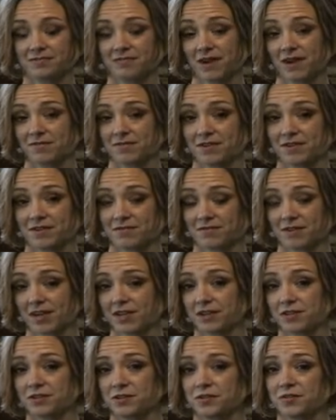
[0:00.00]
I've been
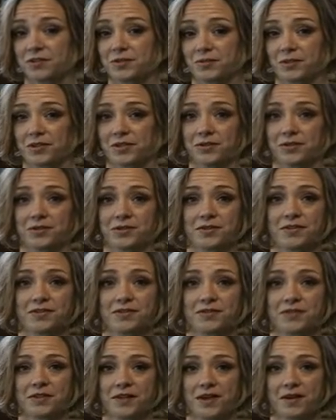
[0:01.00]
invited to do some consulting
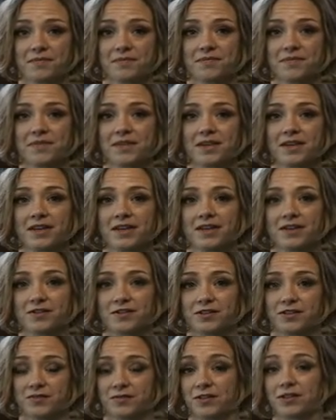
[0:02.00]
for them,
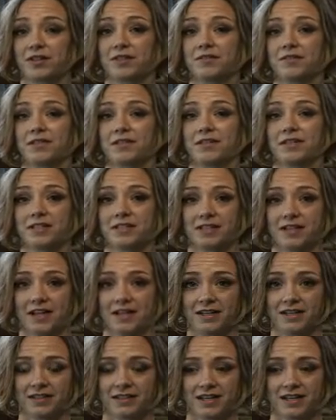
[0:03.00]
which is really, really exciting.